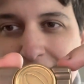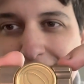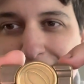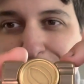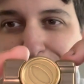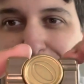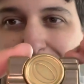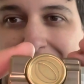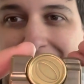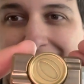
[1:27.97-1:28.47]
I
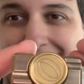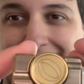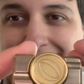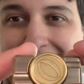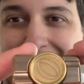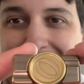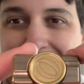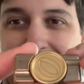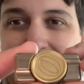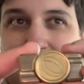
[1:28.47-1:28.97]

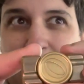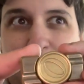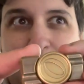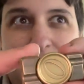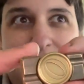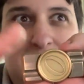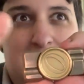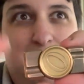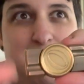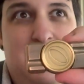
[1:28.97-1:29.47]
traded
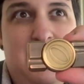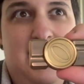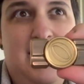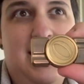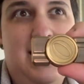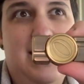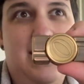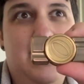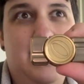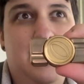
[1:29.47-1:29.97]
with
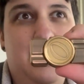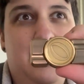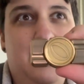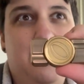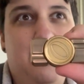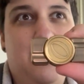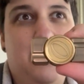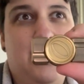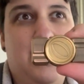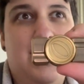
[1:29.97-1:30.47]
somebody um,